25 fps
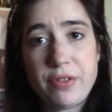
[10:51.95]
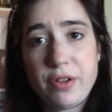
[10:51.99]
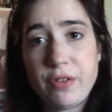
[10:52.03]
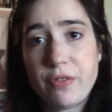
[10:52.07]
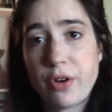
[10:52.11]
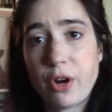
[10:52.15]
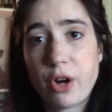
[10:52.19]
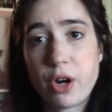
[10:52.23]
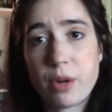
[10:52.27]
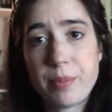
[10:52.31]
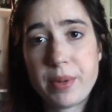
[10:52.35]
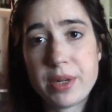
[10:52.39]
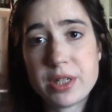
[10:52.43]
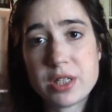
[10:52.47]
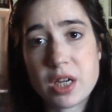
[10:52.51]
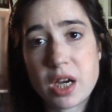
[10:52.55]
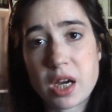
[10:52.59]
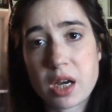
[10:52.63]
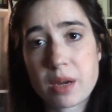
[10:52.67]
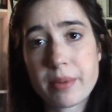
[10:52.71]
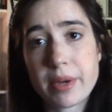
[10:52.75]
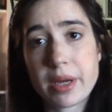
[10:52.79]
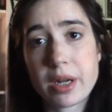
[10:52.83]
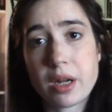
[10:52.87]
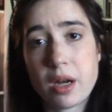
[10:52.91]
You've heard me talk
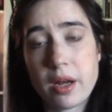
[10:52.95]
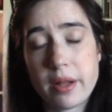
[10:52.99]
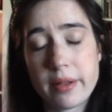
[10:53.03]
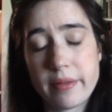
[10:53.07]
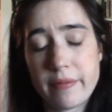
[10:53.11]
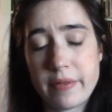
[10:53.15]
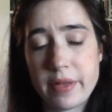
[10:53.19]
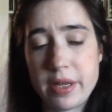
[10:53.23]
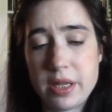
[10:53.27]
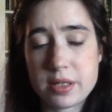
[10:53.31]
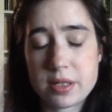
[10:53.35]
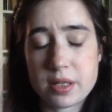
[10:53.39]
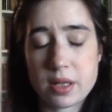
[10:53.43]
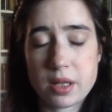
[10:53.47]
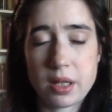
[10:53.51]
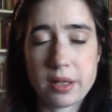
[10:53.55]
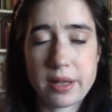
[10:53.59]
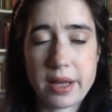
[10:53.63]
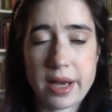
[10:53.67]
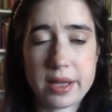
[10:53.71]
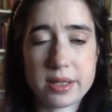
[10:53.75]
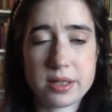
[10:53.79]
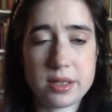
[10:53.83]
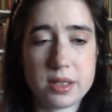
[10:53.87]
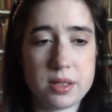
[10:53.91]
about all of these in the
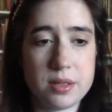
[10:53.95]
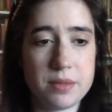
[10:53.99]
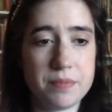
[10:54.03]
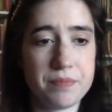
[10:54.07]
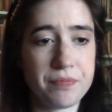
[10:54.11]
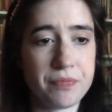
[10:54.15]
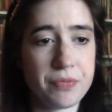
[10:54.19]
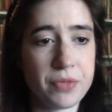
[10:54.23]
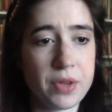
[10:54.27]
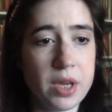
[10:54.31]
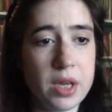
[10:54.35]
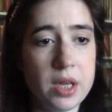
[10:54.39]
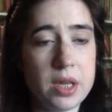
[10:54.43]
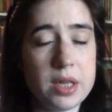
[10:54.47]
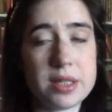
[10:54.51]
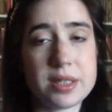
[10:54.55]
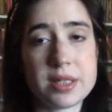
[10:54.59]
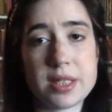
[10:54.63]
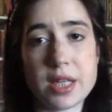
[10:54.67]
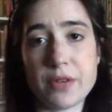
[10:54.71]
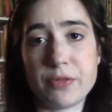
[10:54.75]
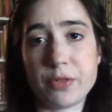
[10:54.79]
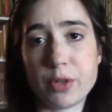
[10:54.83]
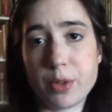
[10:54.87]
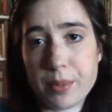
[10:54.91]
last
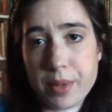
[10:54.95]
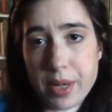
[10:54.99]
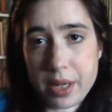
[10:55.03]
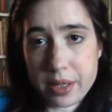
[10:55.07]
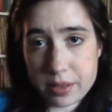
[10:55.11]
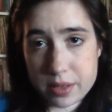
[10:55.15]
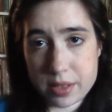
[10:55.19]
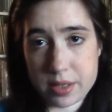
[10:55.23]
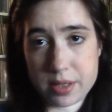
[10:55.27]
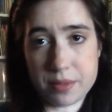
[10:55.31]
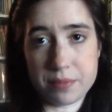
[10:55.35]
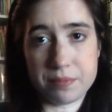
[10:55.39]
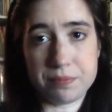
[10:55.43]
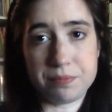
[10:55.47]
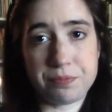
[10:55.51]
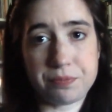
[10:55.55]
several months,